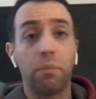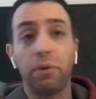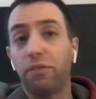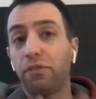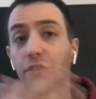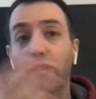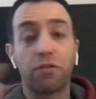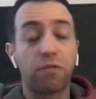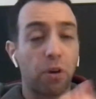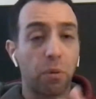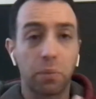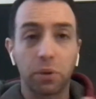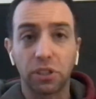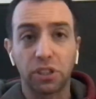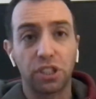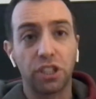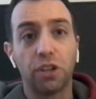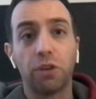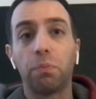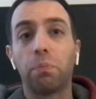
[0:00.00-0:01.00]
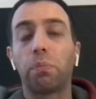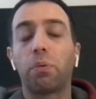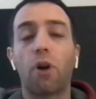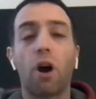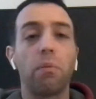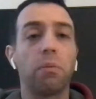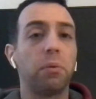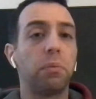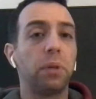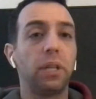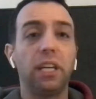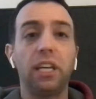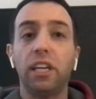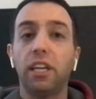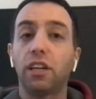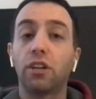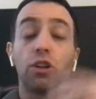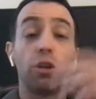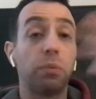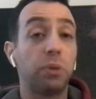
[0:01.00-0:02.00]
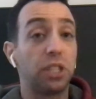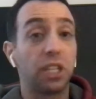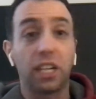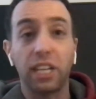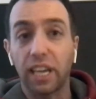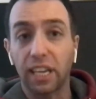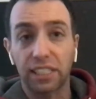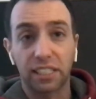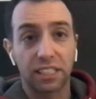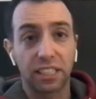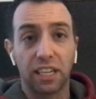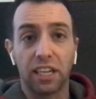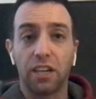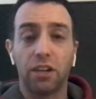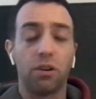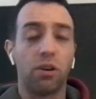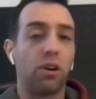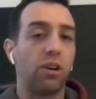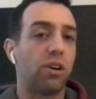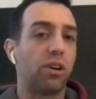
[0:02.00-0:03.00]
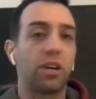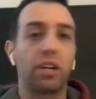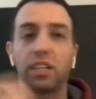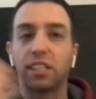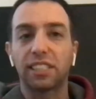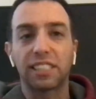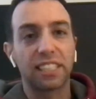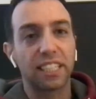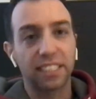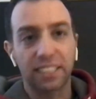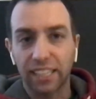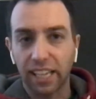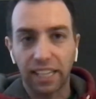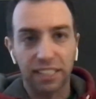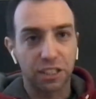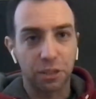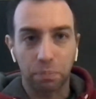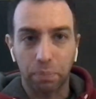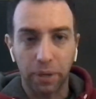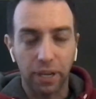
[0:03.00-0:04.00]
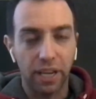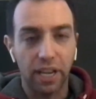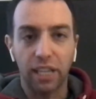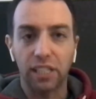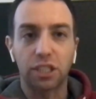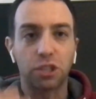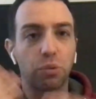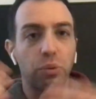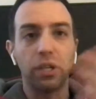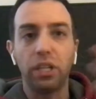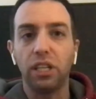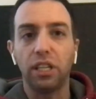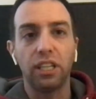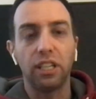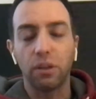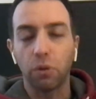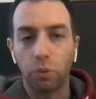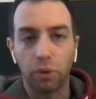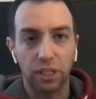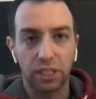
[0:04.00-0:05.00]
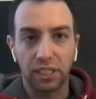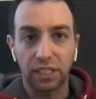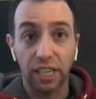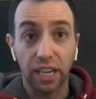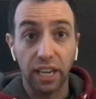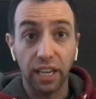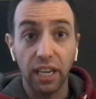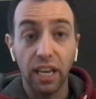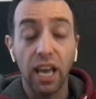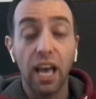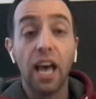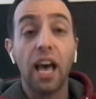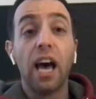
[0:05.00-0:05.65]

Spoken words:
If you're from Brazil, probably Clube de Criação or CCSP, as we say.